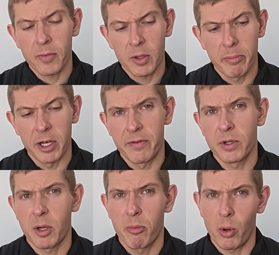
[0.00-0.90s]
But if yours
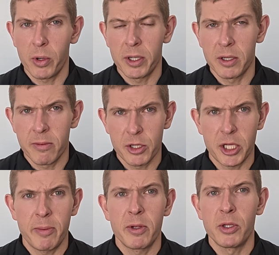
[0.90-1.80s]
are broken or
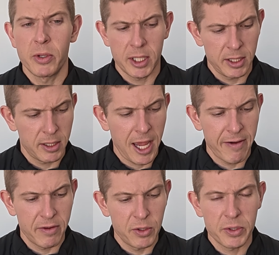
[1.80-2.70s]
misshapen, you can
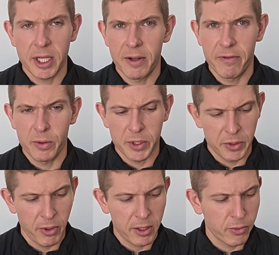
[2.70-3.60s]
have a new set of those as
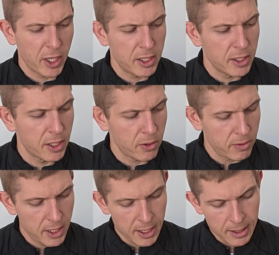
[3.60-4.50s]
well, ready to go
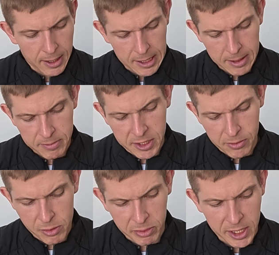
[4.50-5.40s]
to
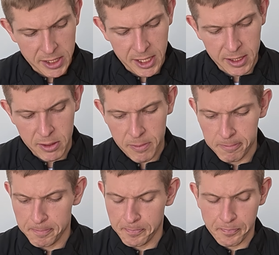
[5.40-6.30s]
replace on there.
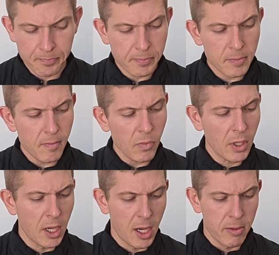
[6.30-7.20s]

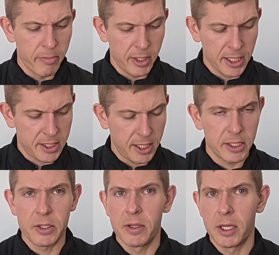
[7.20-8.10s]
But let's get
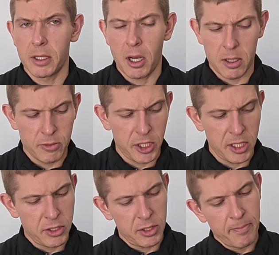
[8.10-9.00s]
to the column
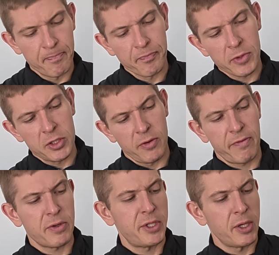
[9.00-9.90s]
change. So
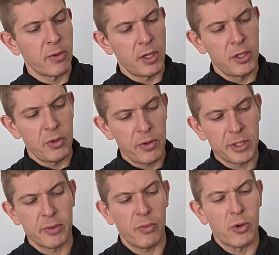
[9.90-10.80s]
first thing we're going to do
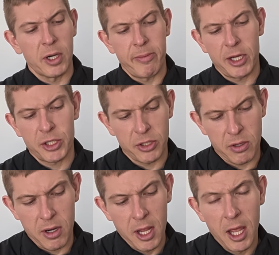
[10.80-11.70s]
is we're going to make
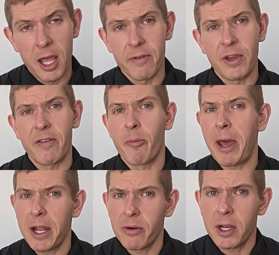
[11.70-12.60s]
sure if you have a
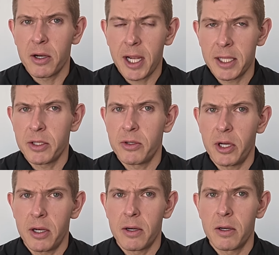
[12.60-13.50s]
battery on your
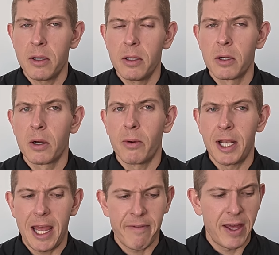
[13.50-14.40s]
concentrator, you're going to want
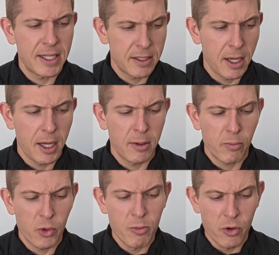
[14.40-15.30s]
to have that
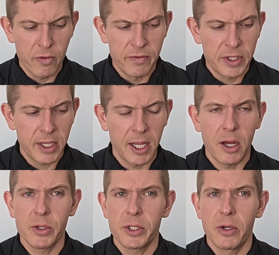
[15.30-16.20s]
removed, and
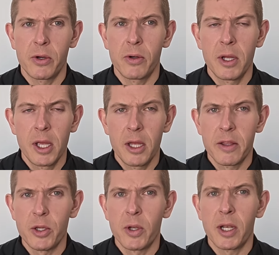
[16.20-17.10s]
also
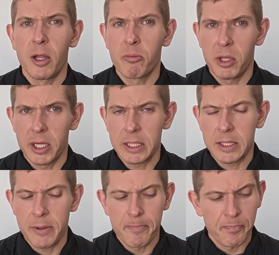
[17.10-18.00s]
the unit
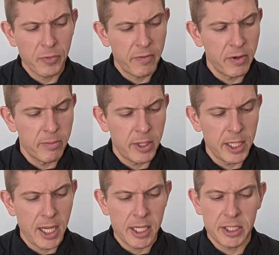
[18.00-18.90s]
unplugged from
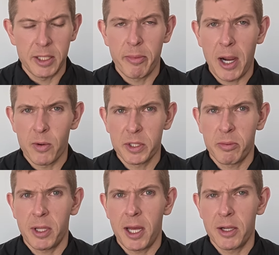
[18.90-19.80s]
any AC power
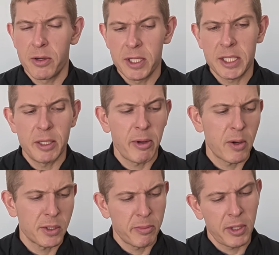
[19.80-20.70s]
supply or DC
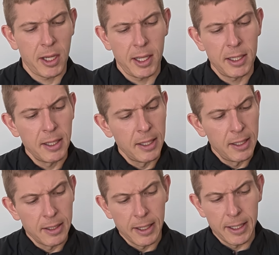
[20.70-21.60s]
power supply.
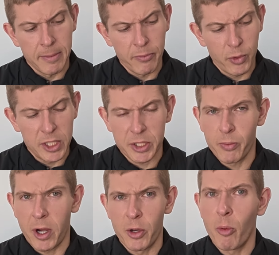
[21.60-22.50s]
We just
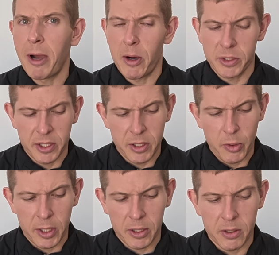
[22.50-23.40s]
want no power to the
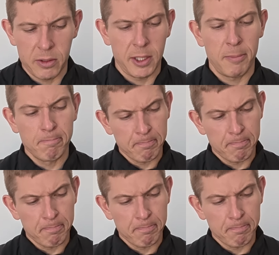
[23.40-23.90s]
unit currently.